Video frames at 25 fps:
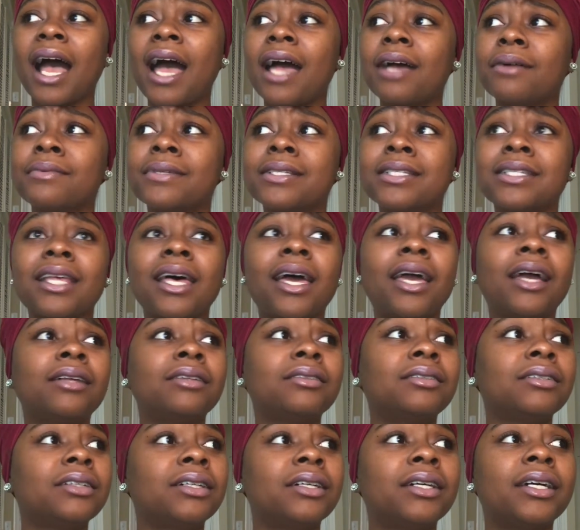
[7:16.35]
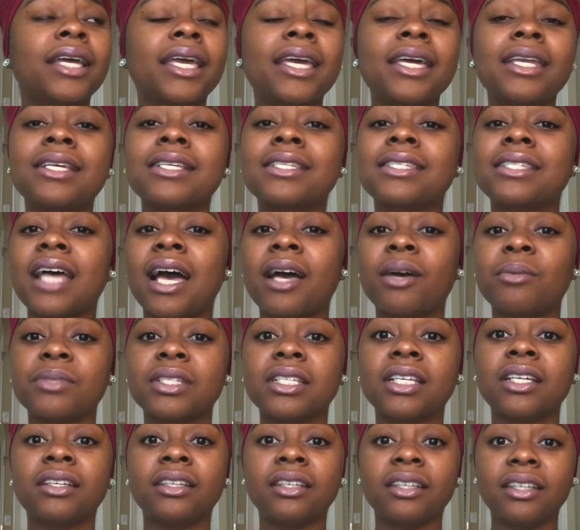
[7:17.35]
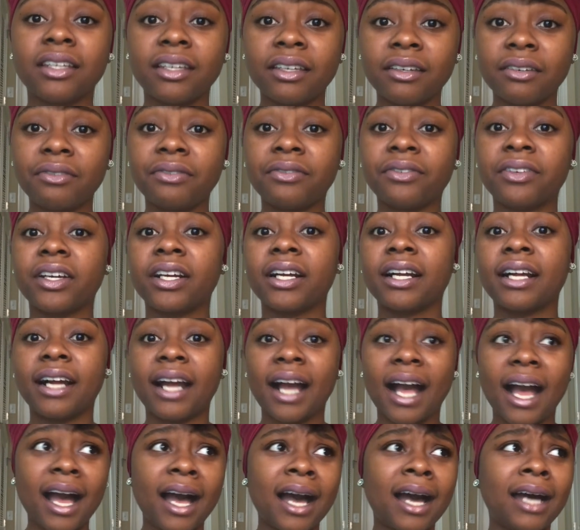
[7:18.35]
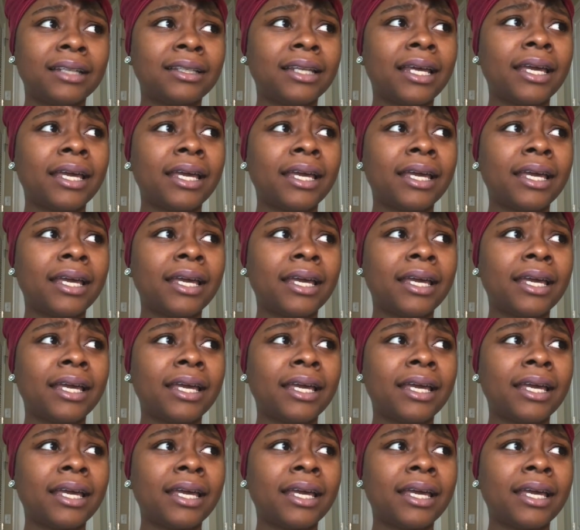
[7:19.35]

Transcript: I was like, look, it is time to live for God.